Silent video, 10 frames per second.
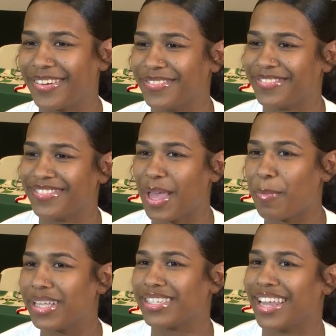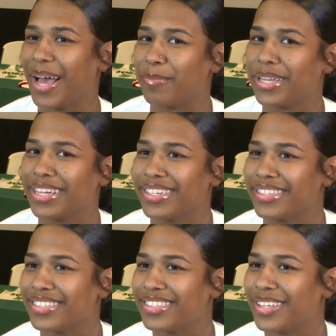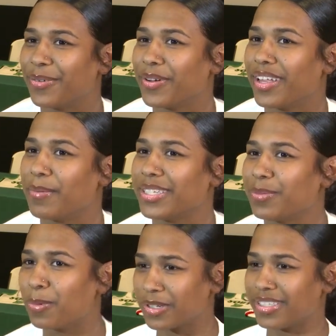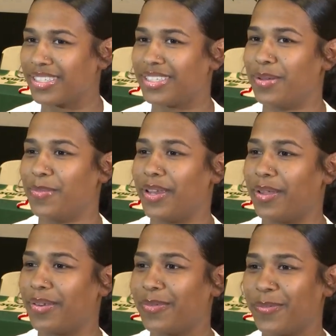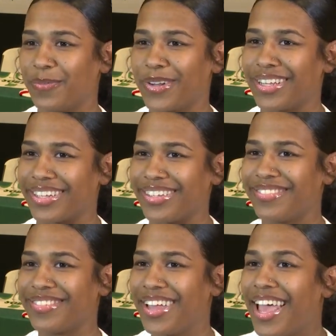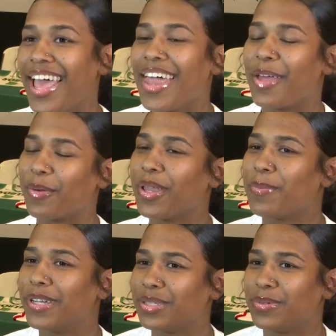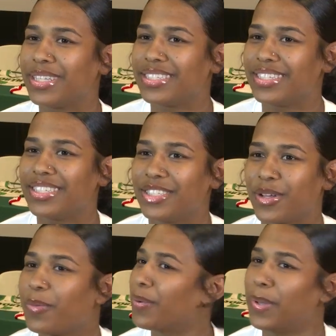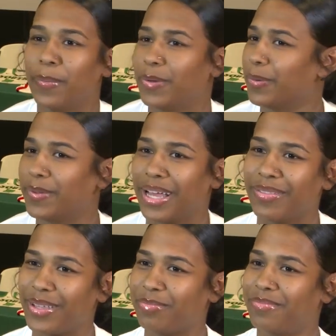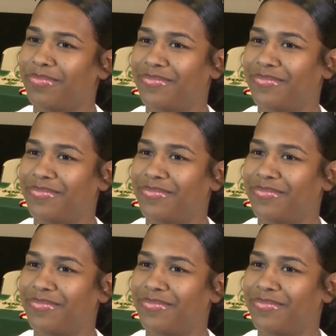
Oh, it means a lot because they're really my support system, and they really pushed me this season, so I wouldn't be able to do it without them.